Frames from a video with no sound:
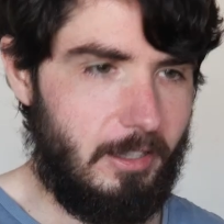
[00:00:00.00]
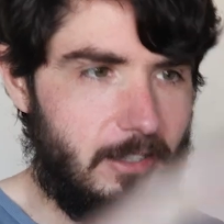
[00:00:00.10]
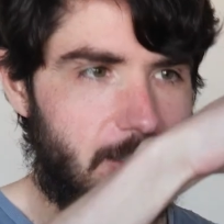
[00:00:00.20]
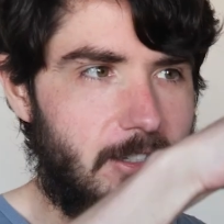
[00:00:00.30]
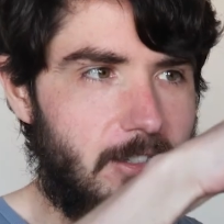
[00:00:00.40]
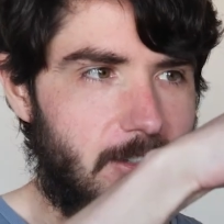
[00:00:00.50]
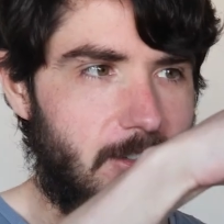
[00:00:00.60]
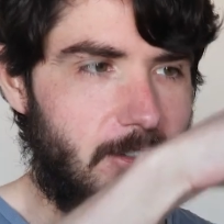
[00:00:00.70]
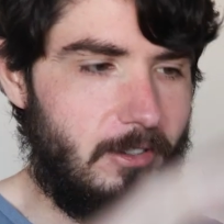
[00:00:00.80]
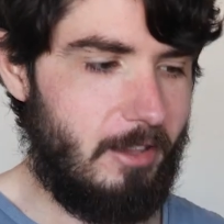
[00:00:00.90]
Like this,
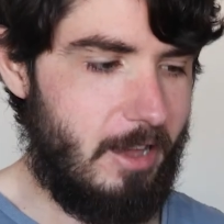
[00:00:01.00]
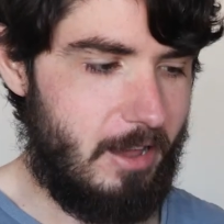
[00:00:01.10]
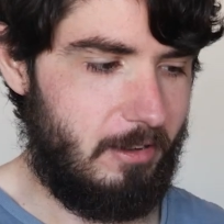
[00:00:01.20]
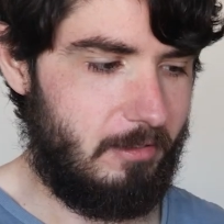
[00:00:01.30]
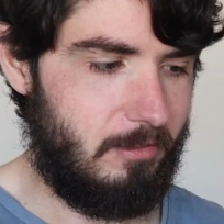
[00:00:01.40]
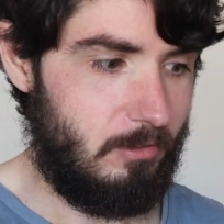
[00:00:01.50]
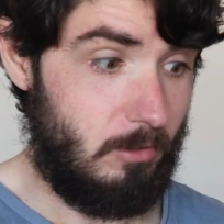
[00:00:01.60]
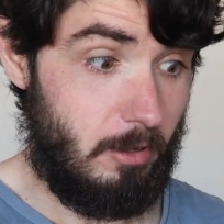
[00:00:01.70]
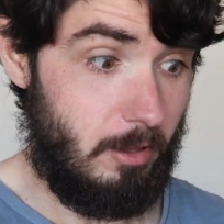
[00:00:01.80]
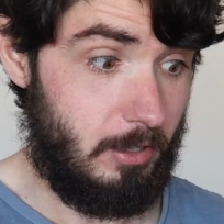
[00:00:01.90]
or that,
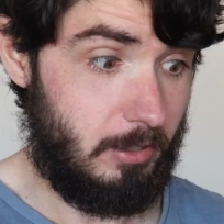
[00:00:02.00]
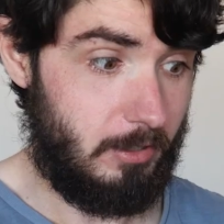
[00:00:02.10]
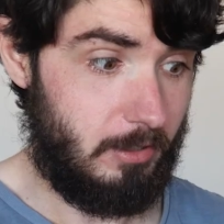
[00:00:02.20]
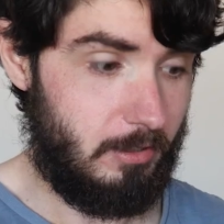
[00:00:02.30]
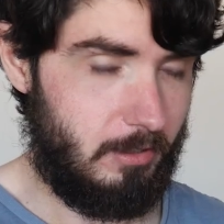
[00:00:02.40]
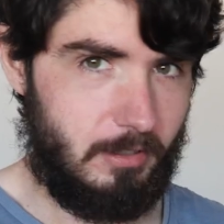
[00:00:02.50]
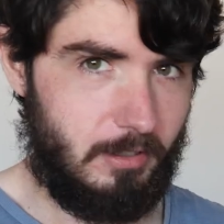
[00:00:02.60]
or this.